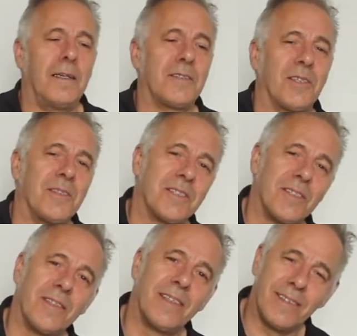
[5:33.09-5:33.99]
So it's
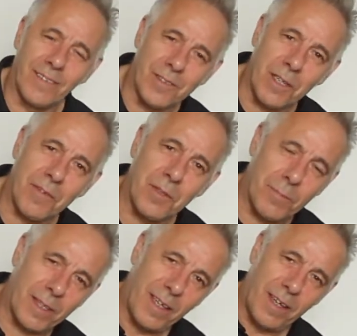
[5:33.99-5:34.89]
not
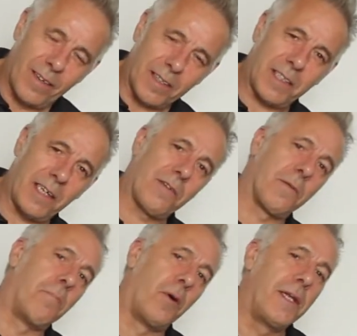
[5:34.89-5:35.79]
difficult, but that's kind of
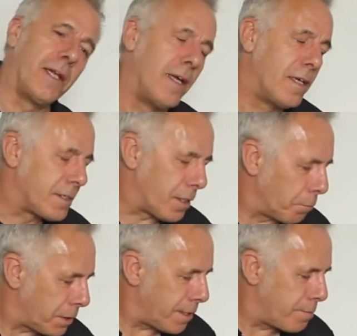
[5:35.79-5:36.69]
the point.
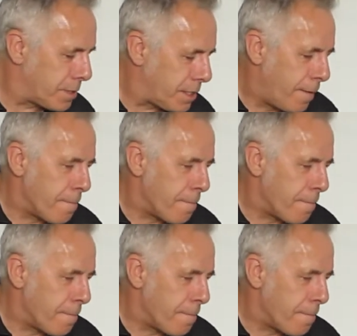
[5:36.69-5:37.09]
Sometimes